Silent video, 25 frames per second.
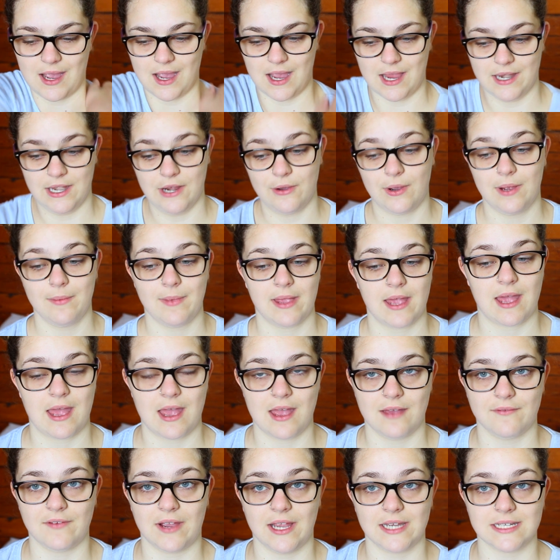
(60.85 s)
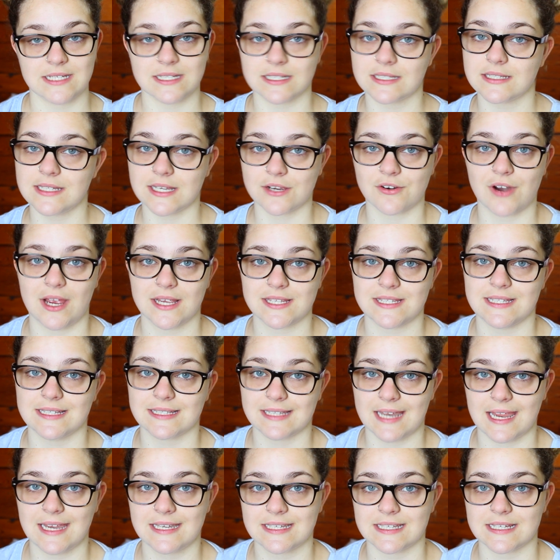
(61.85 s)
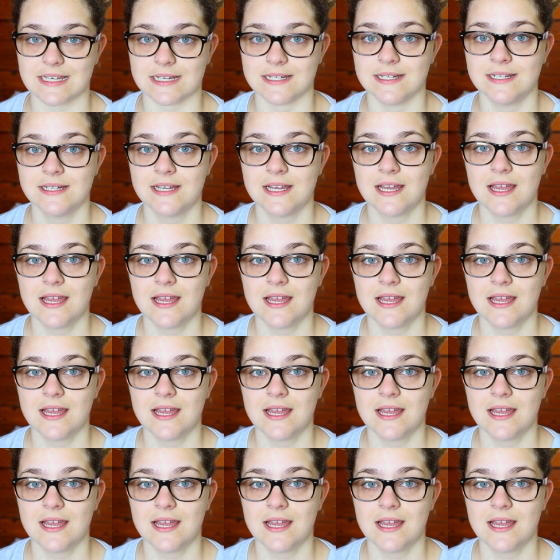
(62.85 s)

I know I have identity crises later,